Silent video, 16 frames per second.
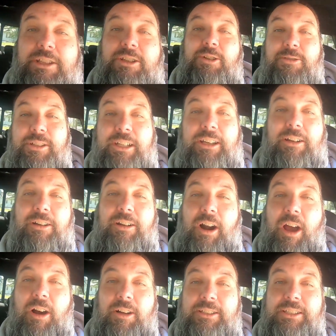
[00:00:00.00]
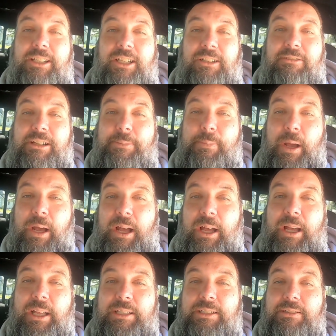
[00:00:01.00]
it's using an auxiliary
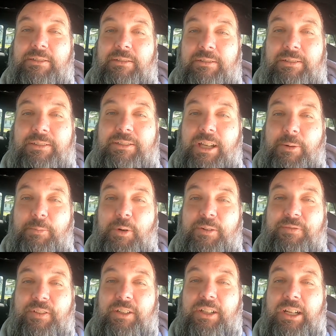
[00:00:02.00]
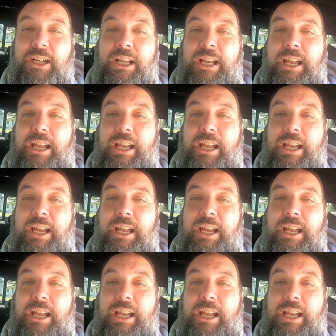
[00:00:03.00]
subwoofer,